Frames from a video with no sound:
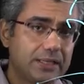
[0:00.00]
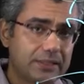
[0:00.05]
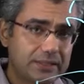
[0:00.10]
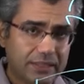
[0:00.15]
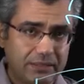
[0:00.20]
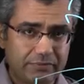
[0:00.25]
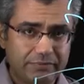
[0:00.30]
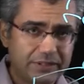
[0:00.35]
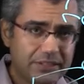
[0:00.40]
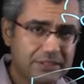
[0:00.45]

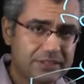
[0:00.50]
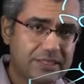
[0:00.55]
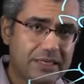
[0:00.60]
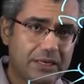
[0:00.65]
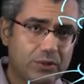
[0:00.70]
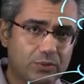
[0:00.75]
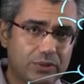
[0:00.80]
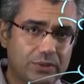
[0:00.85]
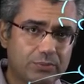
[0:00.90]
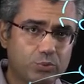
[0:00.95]
Then we
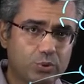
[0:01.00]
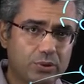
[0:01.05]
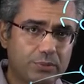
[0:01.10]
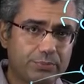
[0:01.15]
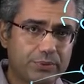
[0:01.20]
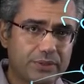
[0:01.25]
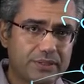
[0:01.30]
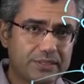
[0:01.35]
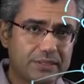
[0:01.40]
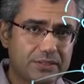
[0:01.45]
discount them to the
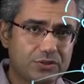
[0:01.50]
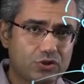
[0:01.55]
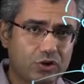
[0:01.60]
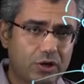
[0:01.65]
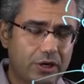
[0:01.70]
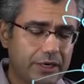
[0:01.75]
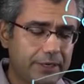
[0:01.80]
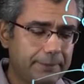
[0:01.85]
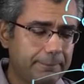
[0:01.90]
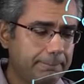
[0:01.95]
present
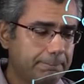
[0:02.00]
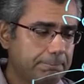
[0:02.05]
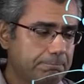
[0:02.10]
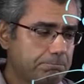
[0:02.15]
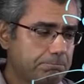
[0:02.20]
time.